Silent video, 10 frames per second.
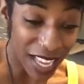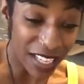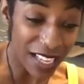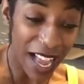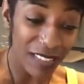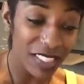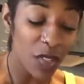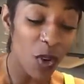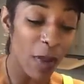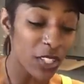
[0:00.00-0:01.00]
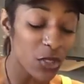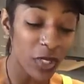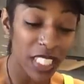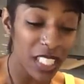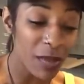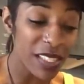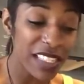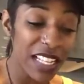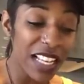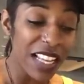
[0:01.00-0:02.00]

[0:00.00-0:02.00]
I, I see you in my dreams.